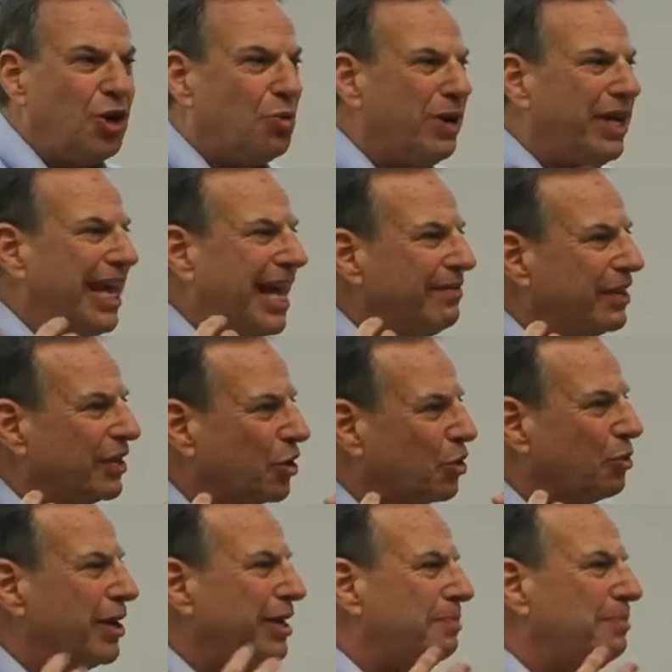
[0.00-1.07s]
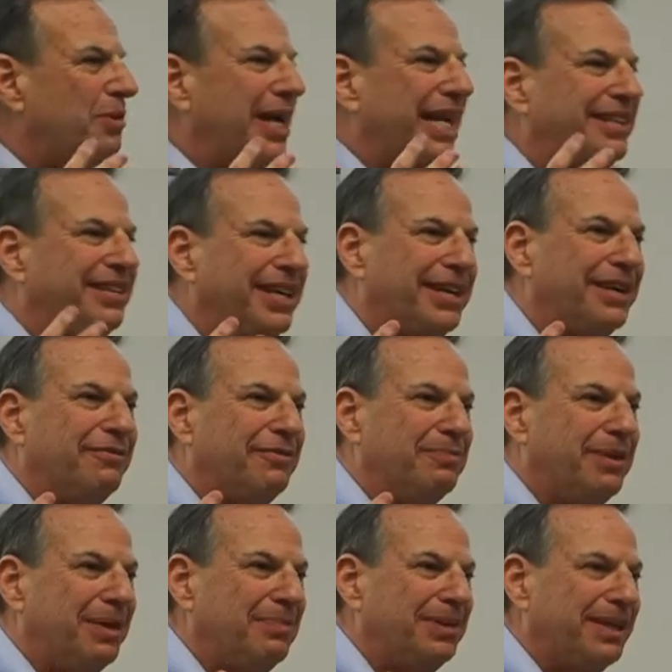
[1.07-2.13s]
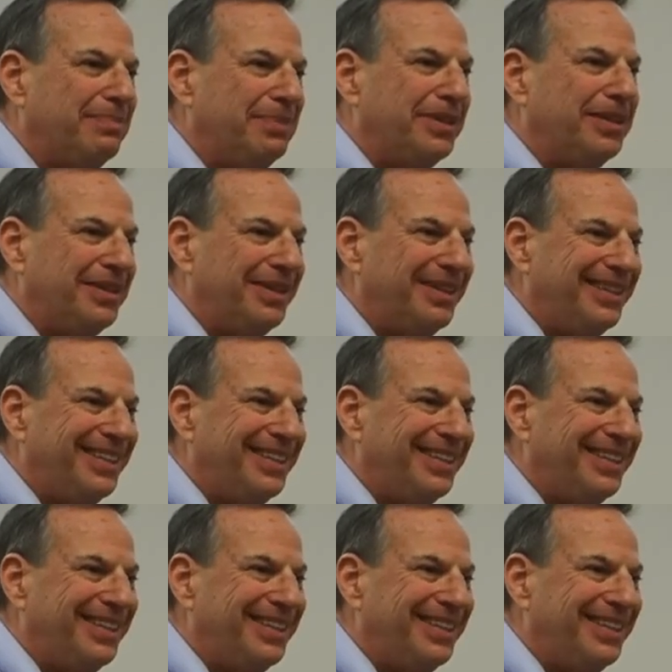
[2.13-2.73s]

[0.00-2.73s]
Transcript: we have incredible antenna for public opinion.